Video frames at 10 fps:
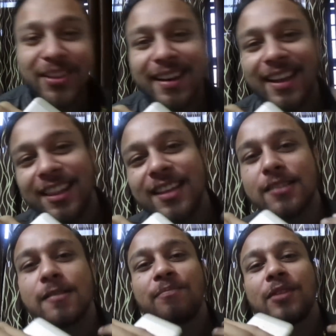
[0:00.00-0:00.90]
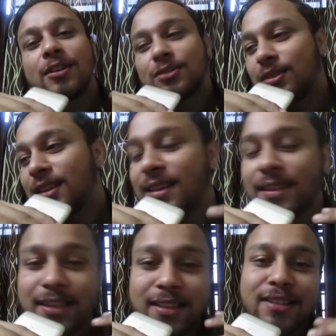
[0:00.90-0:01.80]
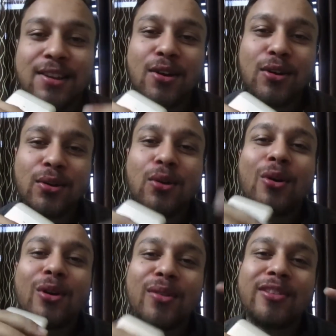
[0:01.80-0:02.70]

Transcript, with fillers: like this so these this is how you know all of